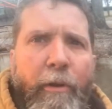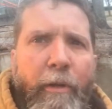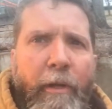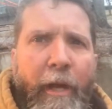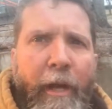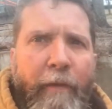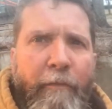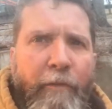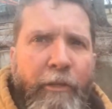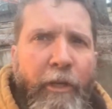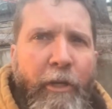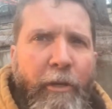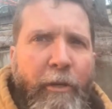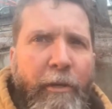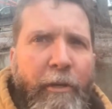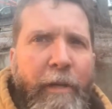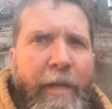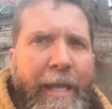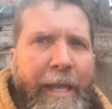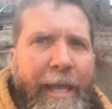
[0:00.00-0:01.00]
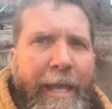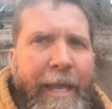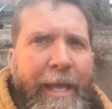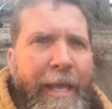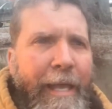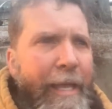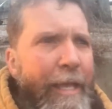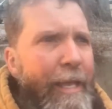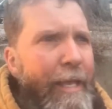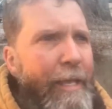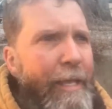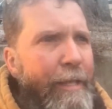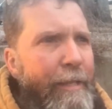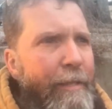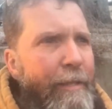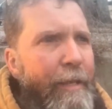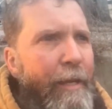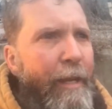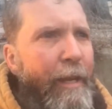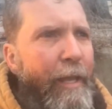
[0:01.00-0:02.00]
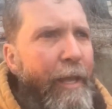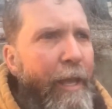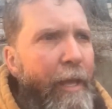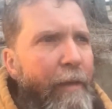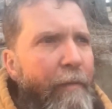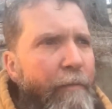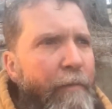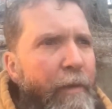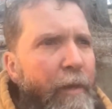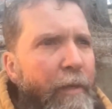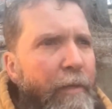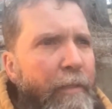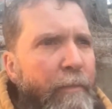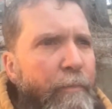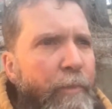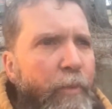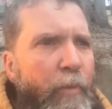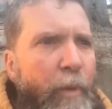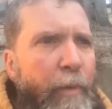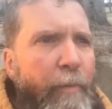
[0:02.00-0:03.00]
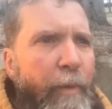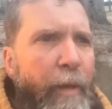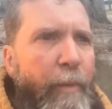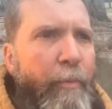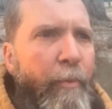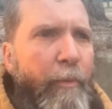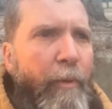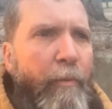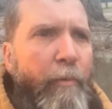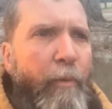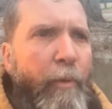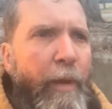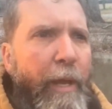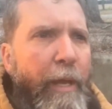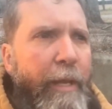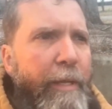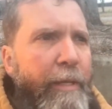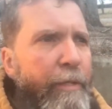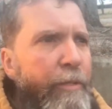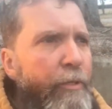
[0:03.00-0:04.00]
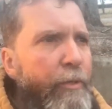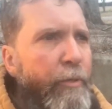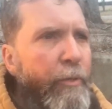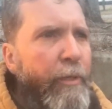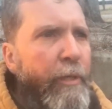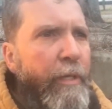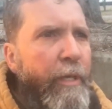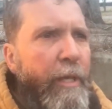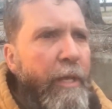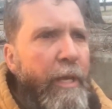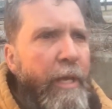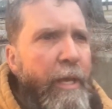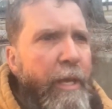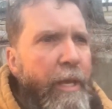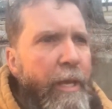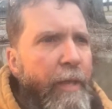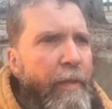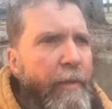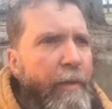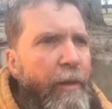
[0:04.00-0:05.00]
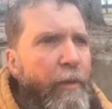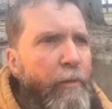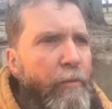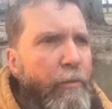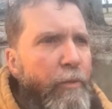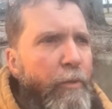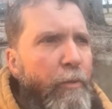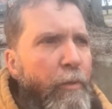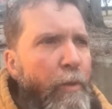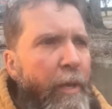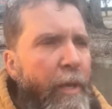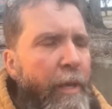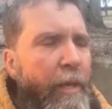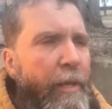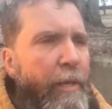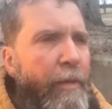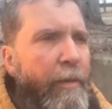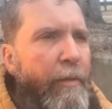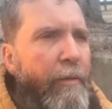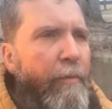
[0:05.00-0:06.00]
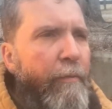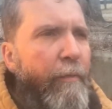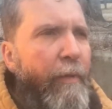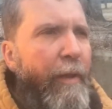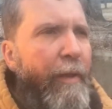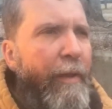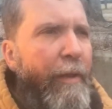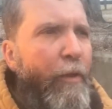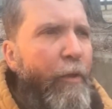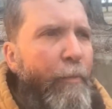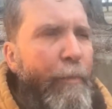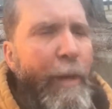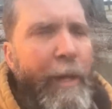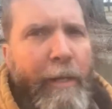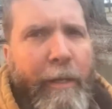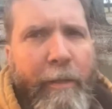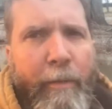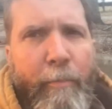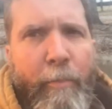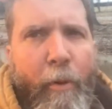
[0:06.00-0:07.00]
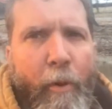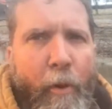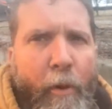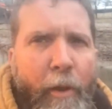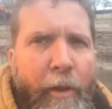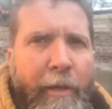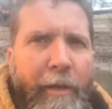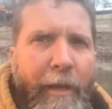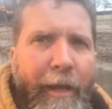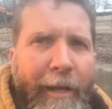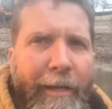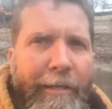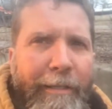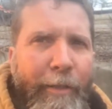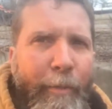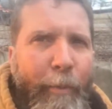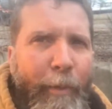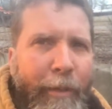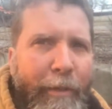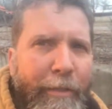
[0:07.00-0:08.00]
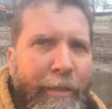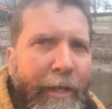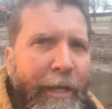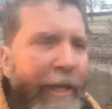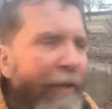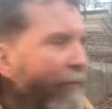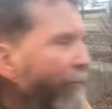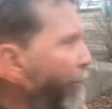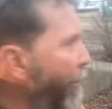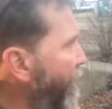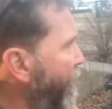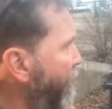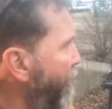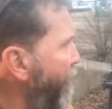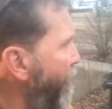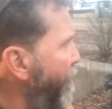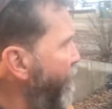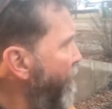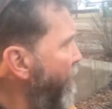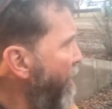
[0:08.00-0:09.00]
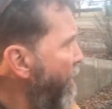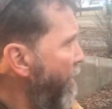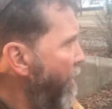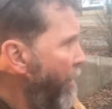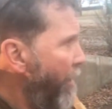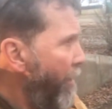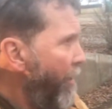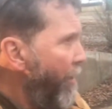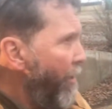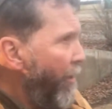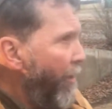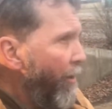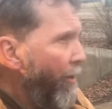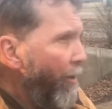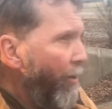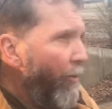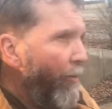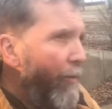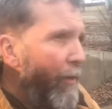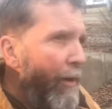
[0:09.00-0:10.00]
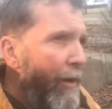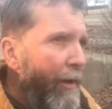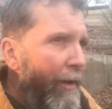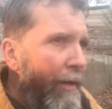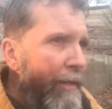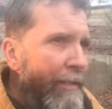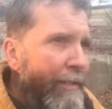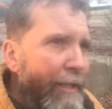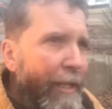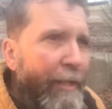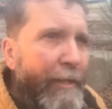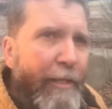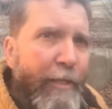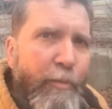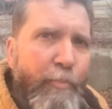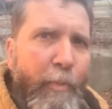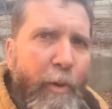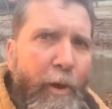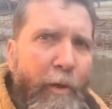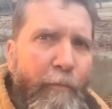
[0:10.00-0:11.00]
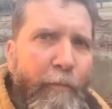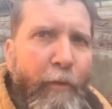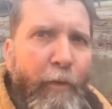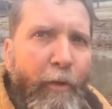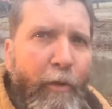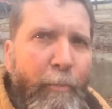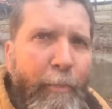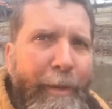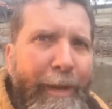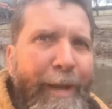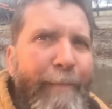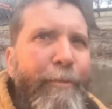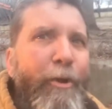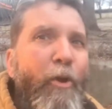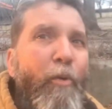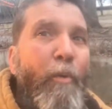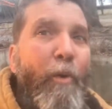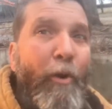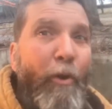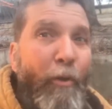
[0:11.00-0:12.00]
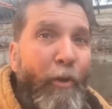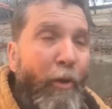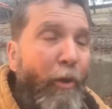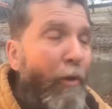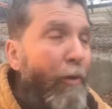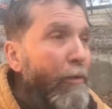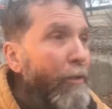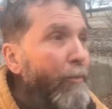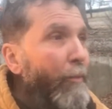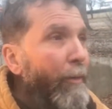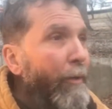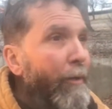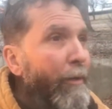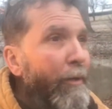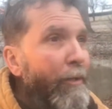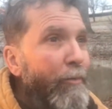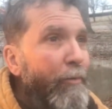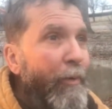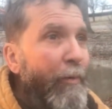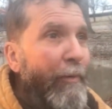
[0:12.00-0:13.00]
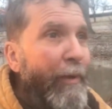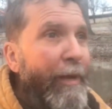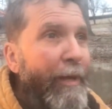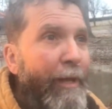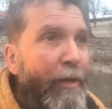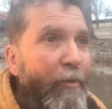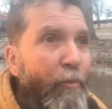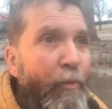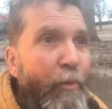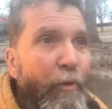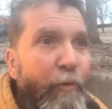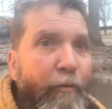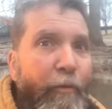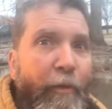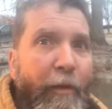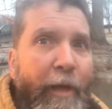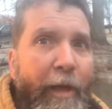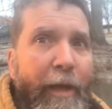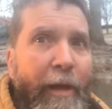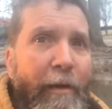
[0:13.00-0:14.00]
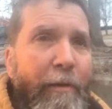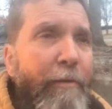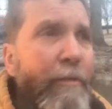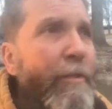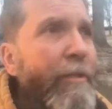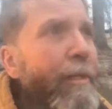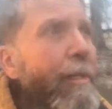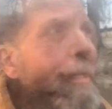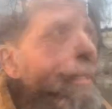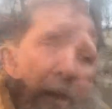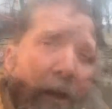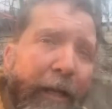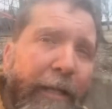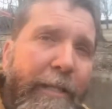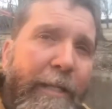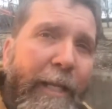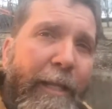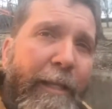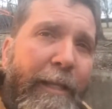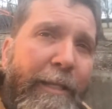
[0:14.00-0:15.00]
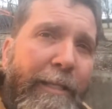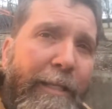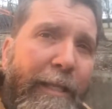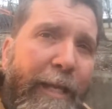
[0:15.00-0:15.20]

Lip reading: have cherry, and then I have some sweet maple that we'll add into it. And then I also I need to go back to the barn and kind of see what else I have back there. All right, let's let this burn for a little bit. I'm gonna go work on the log splitter because we ran out of wood for the house. Let's let this